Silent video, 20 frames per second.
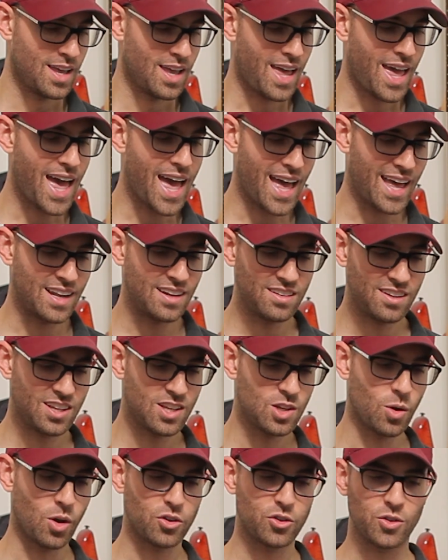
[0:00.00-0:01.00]
And
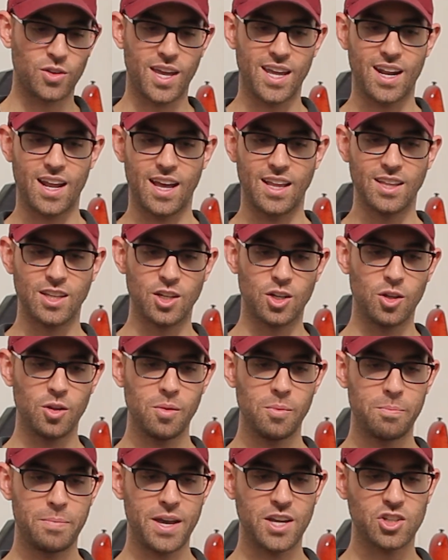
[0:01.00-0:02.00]
you also get a
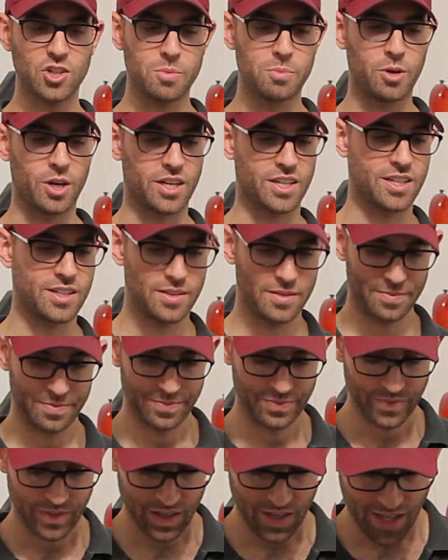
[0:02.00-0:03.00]
little picture book.
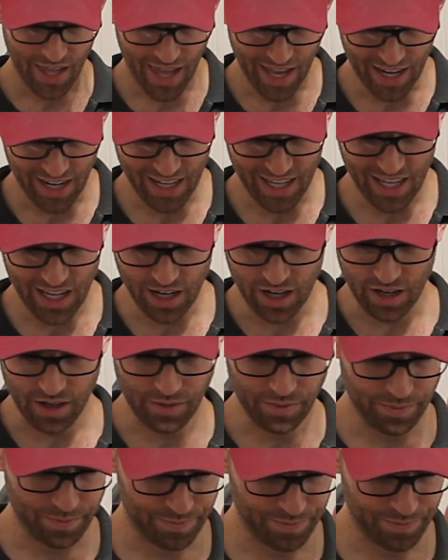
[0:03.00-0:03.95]
And in here,